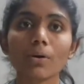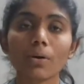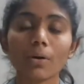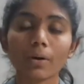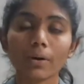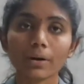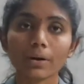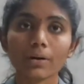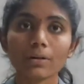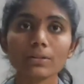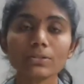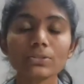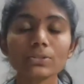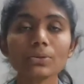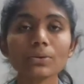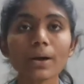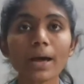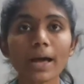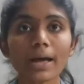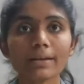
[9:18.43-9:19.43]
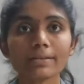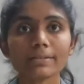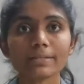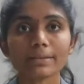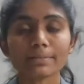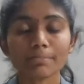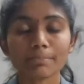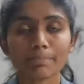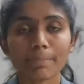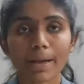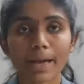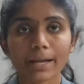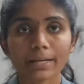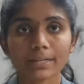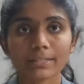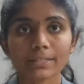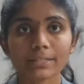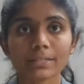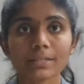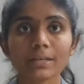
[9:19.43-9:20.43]
or also has
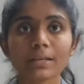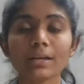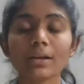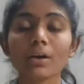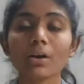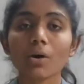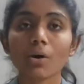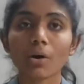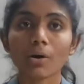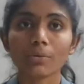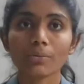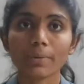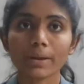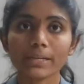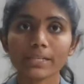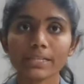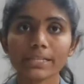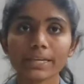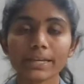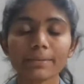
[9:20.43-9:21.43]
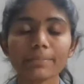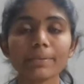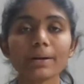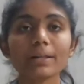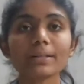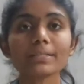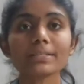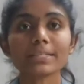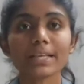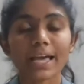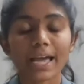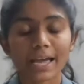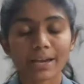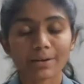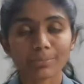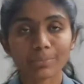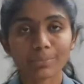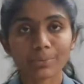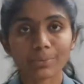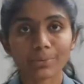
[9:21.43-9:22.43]
impacts on vegetables
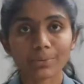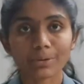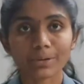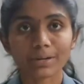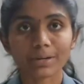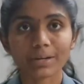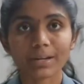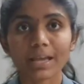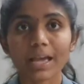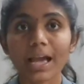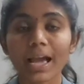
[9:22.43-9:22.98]
and fruit,